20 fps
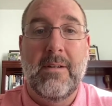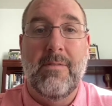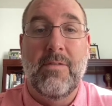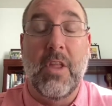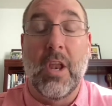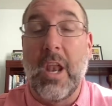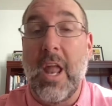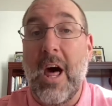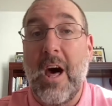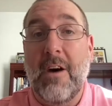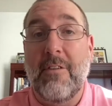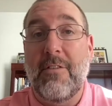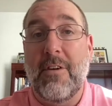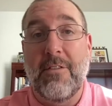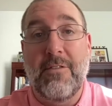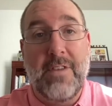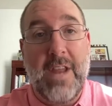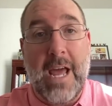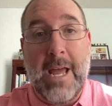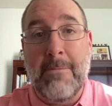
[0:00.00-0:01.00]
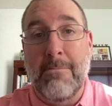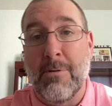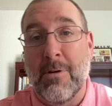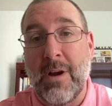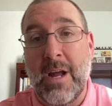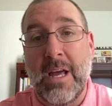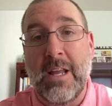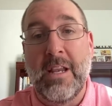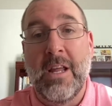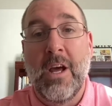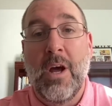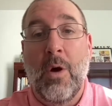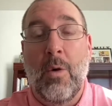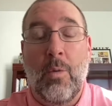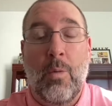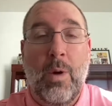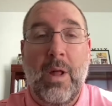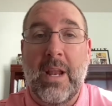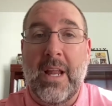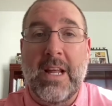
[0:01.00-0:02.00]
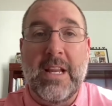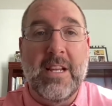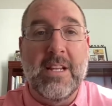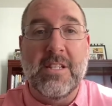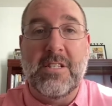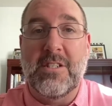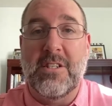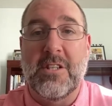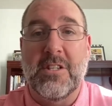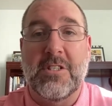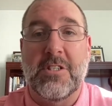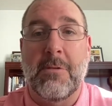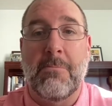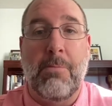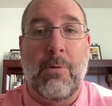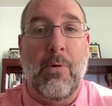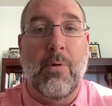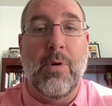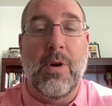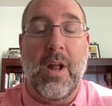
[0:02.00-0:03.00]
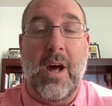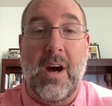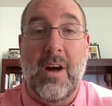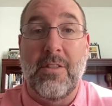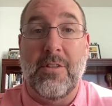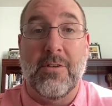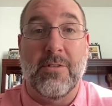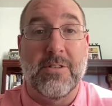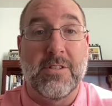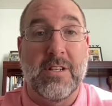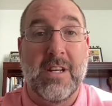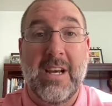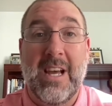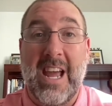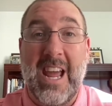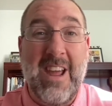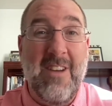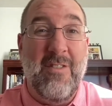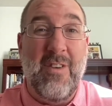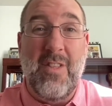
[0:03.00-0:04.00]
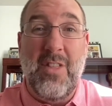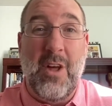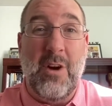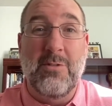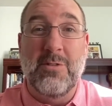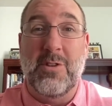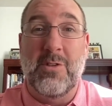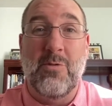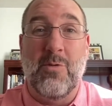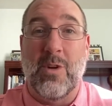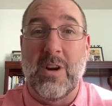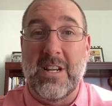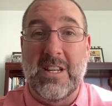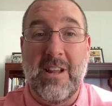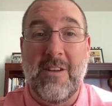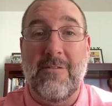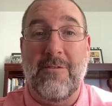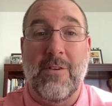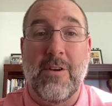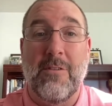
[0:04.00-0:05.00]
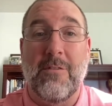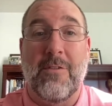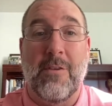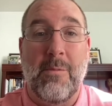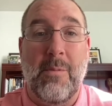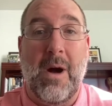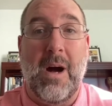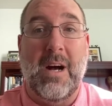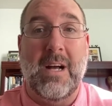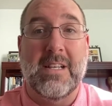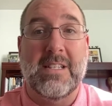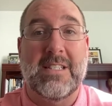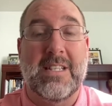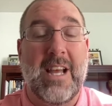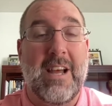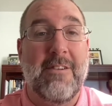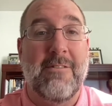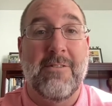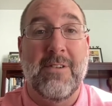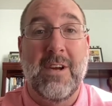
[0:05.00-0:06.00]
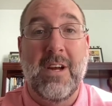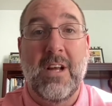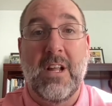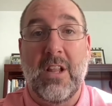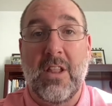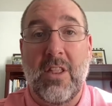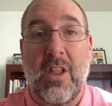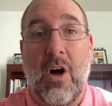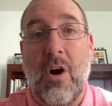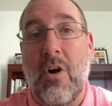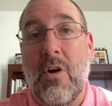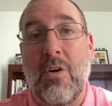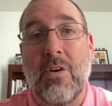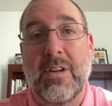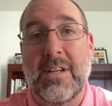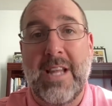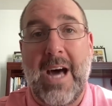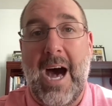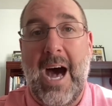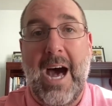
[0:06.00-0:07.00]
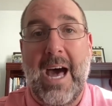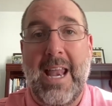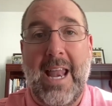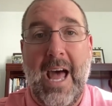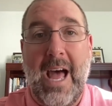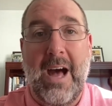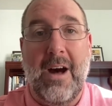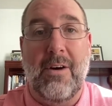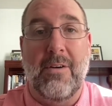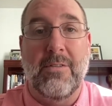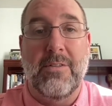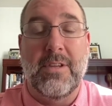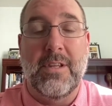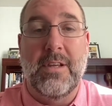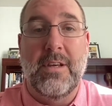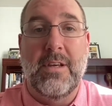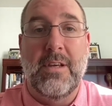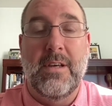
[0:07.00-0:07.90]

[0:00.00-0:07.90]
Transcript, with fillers: the love of neighbor and willingness to support others, even those who are different from us, have long died out.